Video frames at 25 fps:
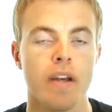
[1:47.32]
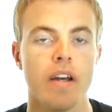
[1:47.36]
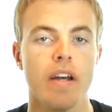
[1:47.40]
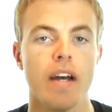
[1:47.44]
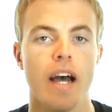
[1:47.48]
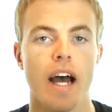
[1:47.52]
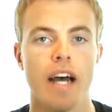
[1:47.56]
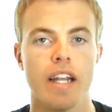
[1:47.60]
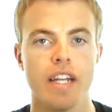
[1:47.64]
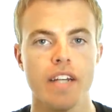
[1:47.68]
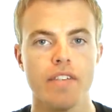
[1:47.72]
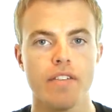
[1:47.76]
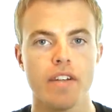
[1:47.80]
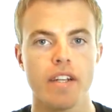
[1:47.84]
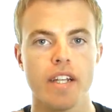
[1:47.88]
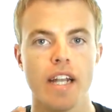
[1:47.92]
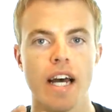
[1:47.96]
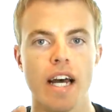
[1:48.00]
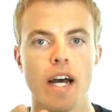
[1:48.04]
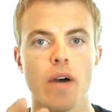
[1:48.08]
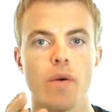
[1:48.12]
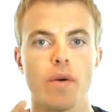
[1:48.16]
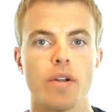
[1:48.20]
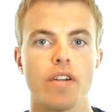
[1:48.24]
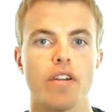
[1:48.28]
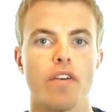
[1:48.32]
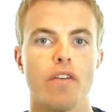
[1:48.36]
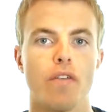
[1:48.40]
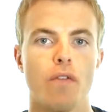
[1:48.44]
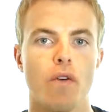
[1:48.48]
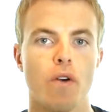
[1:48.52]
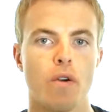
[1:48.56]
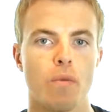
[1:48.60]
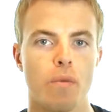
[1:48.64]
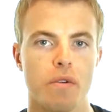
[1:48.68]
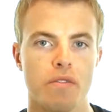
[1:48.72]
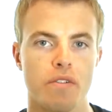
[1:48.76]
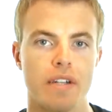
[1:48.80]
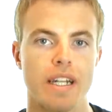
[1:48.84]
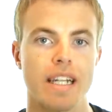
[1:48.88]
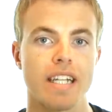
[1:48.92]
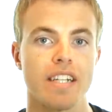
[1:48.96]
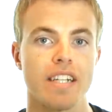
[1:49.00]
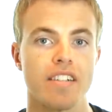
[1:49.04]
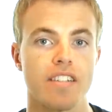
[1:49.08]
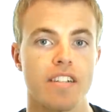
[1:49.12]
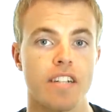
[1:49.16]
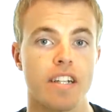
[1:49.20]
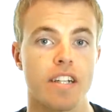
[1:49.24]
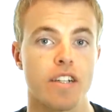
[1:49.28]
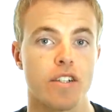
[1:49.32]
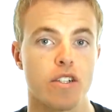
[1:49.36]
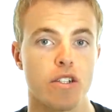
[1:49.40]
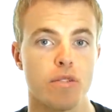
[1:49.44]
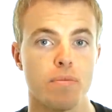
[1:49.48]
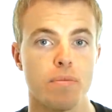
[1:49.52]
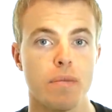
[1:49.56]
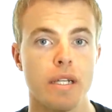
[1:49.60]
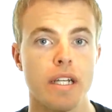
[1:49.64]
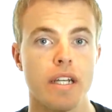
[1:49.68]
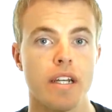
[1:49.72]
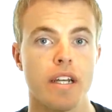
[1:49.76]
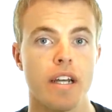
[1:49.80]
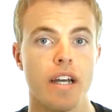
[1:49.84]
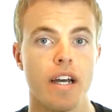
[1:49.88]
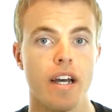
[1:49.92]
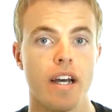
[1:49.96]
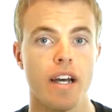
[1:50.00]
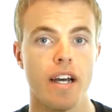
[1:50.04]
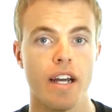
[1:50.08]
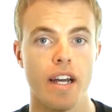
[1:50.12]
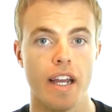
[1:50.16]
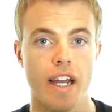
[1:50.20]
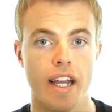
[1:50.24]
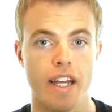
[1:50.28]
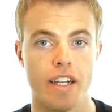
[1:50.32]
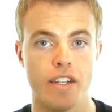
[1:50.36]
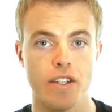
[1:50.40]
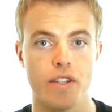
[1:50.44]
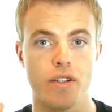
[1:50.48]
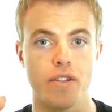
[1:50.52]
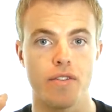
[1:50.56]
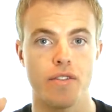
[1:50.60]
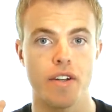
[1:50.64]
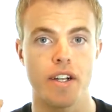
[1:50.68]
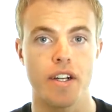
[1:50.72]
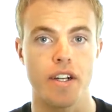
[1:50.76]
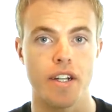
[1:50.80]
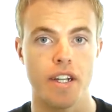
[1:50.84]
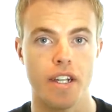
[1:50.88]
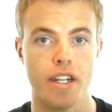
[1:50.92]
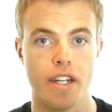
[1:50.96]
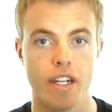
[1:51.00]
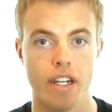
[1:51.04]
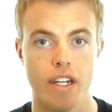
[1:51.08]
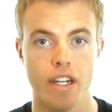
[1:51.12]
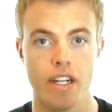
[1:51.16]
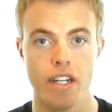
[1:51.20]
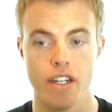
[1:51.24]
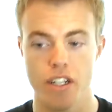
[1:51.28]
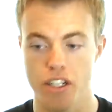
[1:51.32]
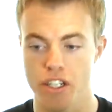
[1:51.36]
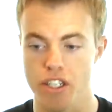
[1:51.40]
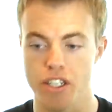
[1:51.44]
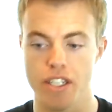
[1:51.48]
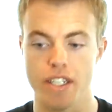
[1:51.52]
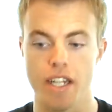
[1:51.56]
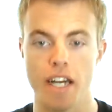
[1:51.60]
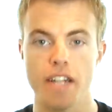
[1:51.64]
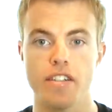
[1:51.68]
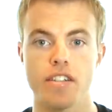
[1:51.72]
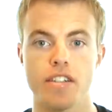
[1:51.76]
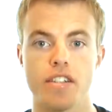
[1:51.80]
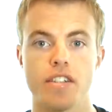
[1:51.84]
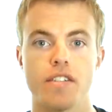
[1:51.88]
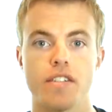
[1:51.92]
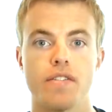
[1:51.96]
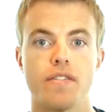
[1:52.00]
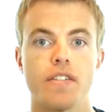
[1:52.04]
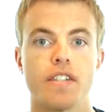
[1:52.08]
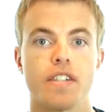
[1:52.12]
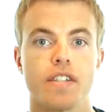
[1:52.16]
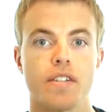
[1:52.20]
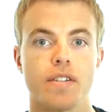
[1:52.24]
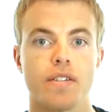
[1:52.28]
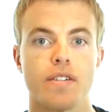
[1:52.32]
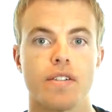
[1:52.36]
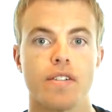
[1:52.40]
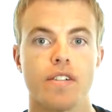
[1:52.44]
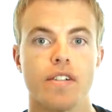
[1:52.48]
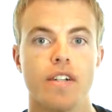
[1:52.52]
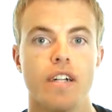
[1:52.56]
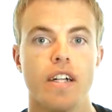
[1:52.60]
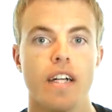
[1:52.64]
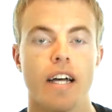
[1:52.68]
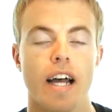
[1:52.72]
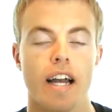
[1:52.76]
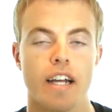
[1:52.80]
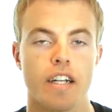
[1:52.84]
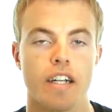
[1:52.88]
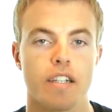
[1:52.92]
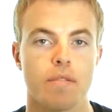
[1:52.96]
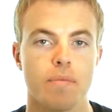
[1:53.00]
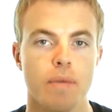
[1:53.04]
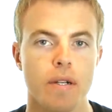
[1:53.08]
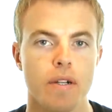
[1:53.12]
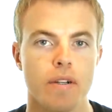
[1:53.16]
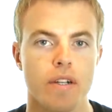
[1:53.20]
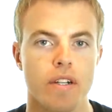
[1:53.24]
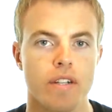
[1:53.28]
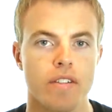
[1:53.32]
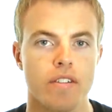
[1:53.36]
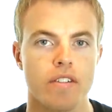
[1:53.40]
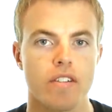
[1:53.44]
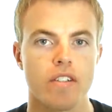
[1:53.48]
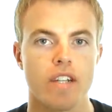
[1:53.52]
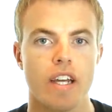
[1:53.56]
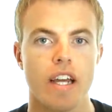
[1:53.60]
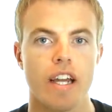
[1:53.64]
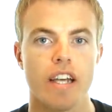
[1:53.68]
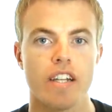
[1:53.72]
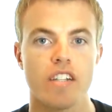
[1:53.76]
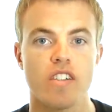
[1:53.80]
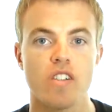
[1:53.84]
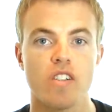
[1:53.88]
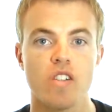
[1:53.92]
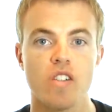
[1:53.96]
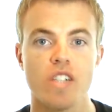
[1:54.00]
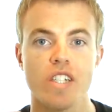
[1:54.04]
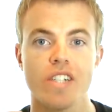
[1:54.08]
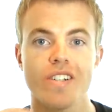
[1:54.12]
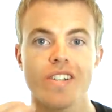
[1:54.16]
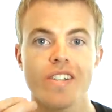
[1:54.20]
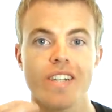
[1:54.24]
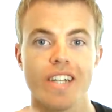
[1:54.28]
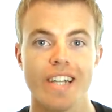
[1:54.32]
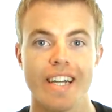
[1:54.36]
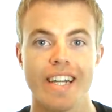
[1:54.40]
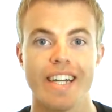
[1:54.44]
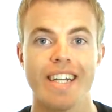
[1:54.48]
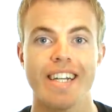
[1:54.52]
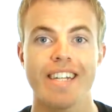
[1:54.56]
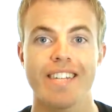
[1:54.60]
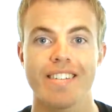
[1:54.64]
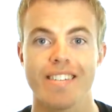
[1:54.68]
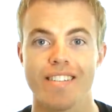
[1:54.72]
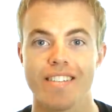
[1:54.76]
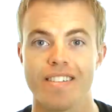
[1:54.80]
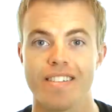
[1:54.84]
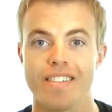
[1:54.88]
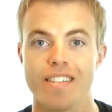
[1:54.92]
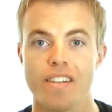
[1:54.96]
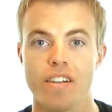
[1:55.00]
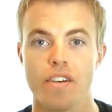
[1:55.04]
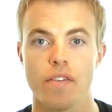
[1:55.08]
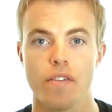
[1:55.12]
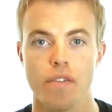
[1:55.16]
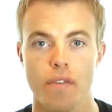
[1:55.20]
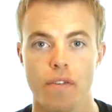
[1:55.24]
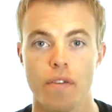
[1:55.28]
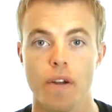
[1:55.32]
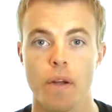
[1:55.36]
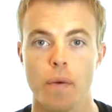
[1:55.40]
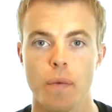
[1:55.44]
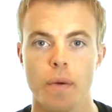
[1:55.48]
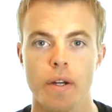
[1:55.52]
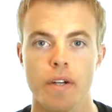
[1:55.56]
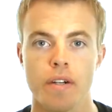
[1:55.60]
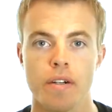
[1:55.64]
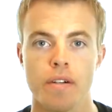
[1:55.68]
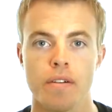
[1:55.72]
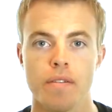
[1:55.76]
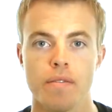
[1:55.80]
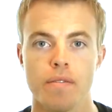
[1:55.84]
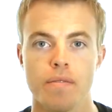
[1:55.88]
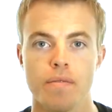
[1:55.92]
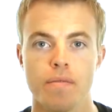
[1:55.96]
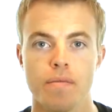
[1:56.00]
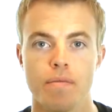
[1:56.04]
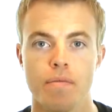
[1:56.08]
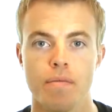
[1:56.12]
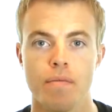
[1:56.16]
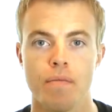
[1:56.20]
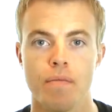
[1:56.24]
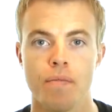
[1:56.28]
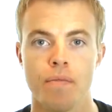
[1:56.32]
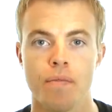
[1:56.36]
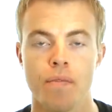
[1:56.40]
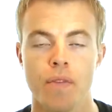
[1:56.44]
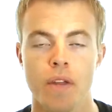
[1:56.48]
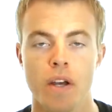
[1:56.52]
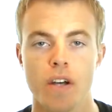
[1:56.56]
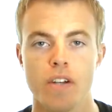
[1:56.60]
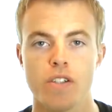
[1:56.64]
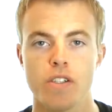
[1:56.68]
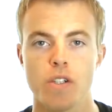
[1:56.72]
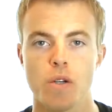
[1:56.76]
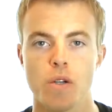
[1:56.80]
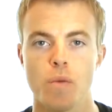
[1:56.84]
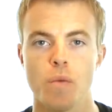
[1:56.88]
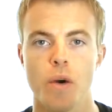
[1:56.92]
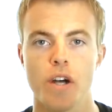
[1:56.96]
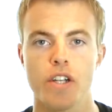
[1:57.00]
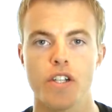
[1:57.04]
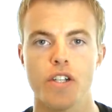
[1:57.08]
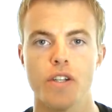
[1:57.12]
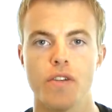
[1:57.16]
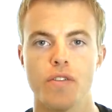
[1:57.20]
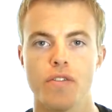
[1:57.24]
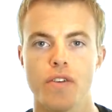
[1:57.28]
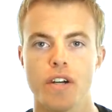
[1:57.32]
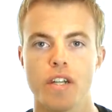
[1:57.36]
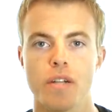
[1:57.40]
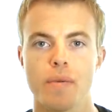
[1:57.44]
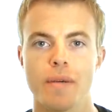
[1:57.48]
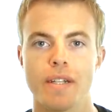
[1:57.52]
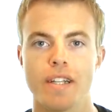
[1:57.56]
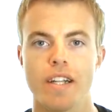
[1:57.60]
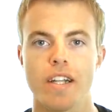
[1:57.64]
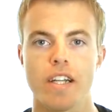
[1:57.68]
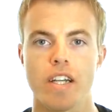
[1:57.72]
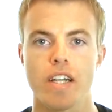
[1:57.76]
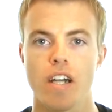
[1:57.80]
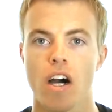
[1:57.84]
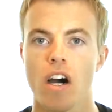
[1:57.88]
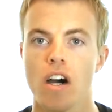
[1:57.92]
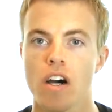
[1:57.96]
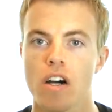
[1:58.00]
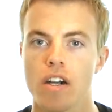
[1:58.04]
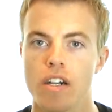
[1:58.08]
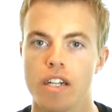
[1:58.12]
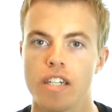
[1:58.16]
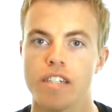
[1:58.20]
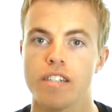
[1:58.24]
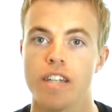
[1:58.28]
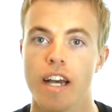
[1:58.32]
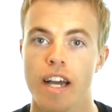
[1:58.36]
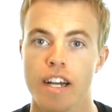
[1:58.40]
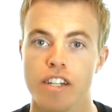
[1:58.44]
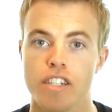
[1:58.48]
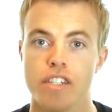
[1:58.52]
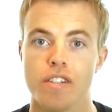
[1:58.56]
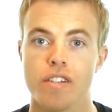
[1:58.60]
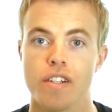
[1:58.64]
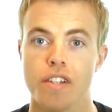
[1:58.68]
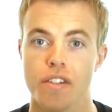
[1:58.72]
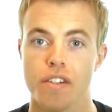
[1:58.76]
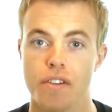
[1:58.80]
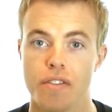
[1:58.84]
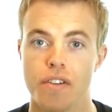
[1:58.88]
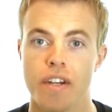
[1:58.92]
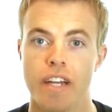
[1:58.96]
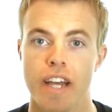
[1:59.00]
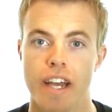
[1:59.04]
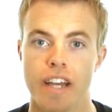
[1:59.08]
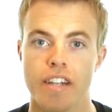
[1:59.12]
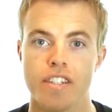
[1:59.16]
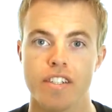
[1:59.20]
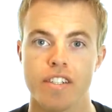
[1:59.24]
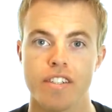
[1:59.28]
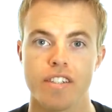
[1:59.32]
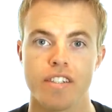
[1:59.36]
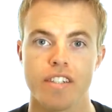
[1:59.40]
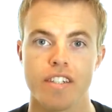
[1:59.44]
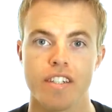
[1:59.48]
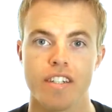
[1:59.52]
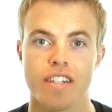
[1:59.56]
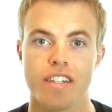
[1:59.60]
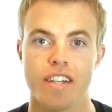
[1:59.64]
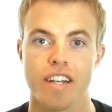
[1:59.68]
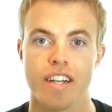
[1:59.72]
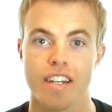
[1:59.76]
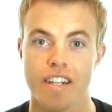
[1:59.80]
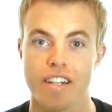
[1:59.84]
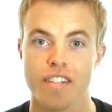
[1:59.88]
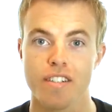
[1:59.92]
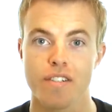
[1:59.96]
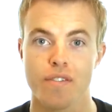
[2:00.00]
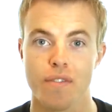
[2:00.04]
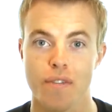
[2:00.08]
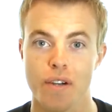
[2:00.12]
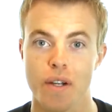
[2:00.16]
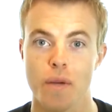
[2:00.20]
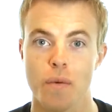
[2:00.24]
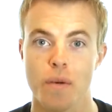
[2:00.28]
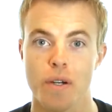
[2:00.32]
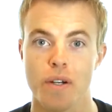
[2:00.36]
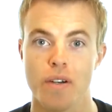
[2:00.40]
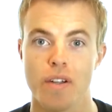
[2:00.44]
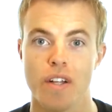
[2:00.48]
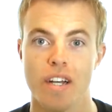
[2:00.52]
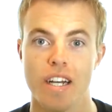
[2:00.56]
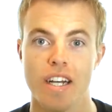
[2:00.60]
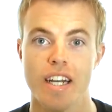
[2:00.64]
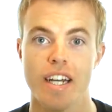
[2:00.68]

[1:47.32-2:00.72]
And even now in the form of it listening to me in your very condensed physical experience, it still is free will. So what you fundamentally are is actually free agency. It is free will.